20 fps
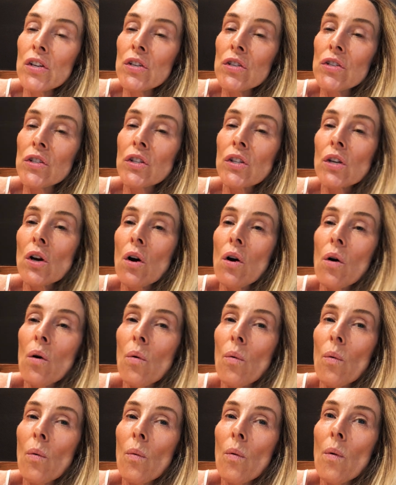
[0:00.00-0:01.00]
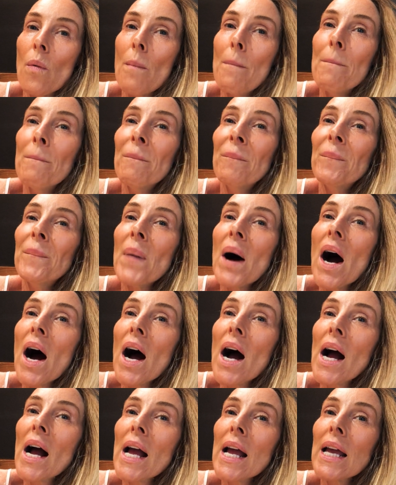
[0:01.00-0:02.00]
So
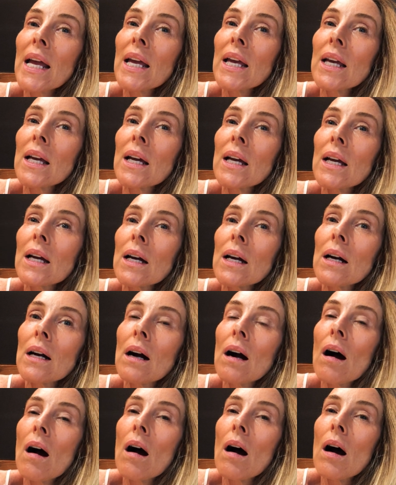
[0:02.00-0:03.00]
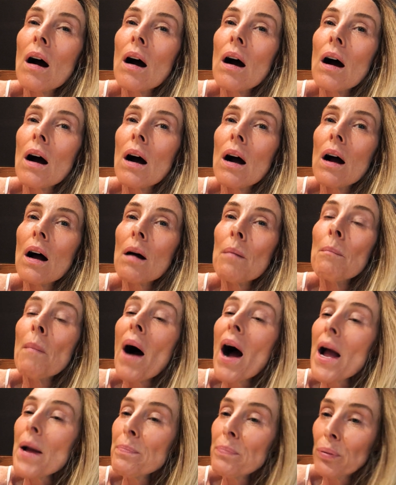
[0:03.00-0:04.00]
my uh,
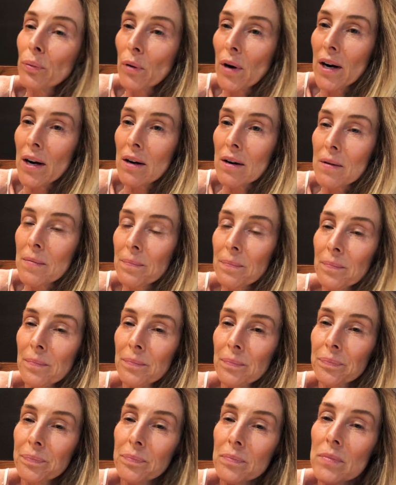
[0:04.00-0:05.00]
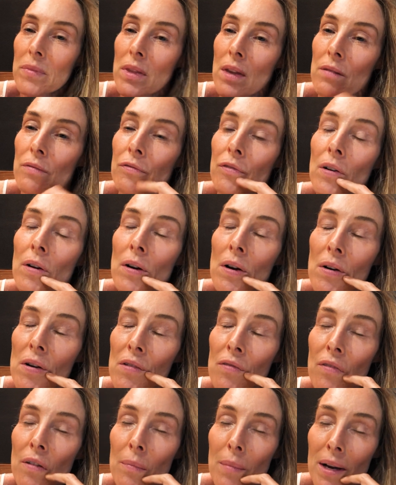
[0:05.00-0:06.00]
my prayer for
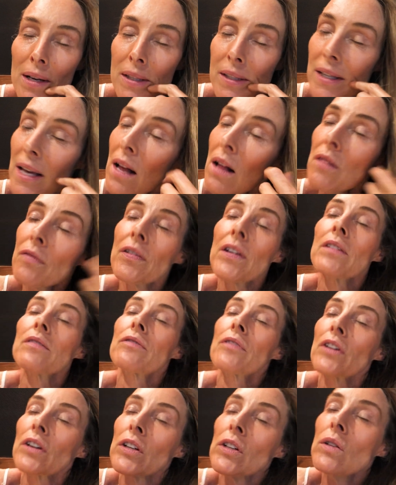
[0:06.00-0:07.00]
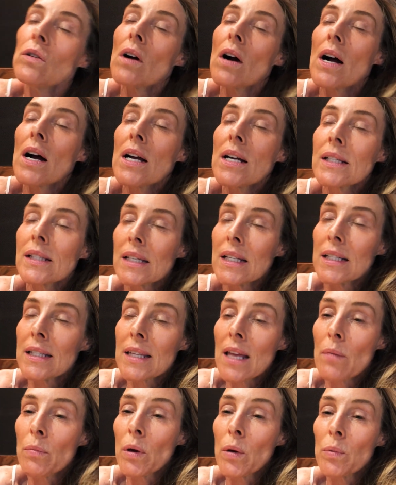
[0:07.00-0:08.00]
for myself and for you guys is
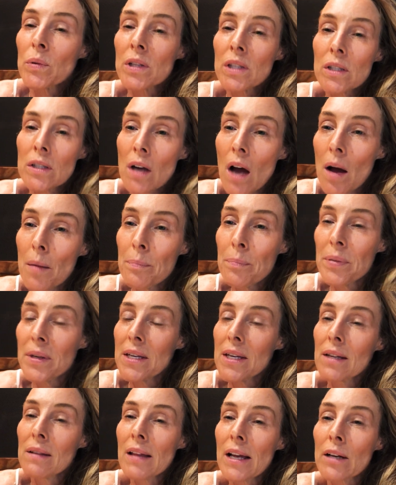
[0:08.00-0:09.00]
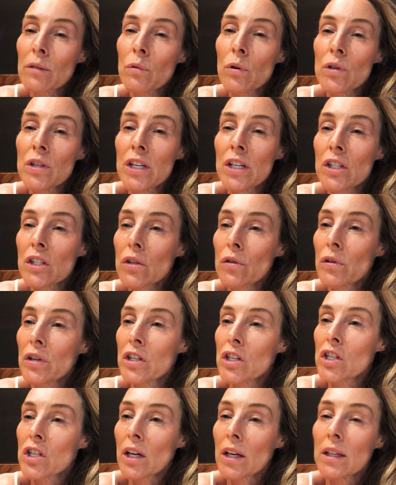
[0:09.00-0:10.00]
that we would stop being like rotisserie
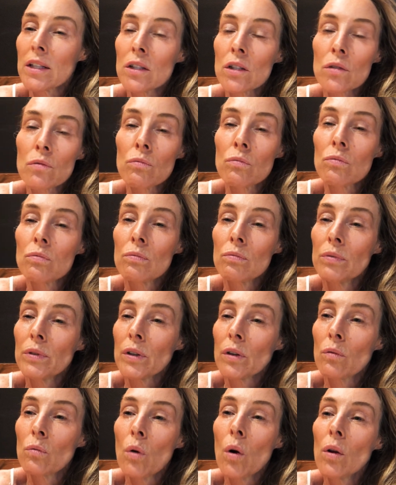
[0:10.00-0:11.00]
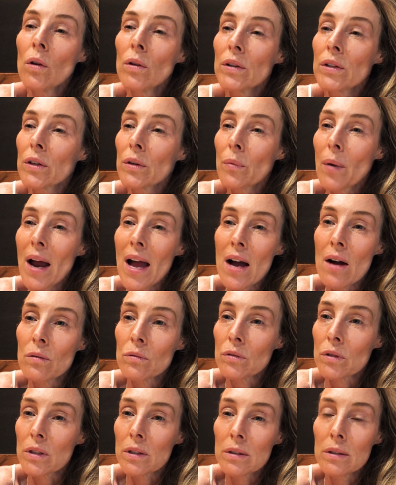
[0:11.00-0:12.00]
chickens, you know, rolling
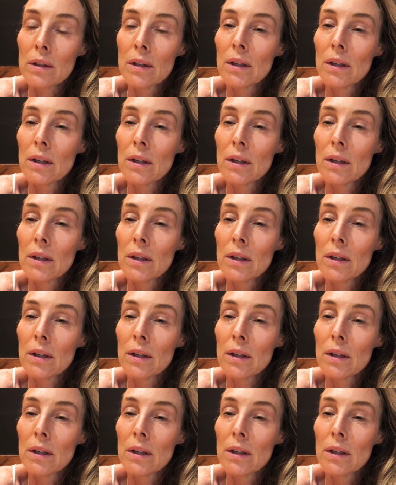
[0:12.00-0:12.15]
around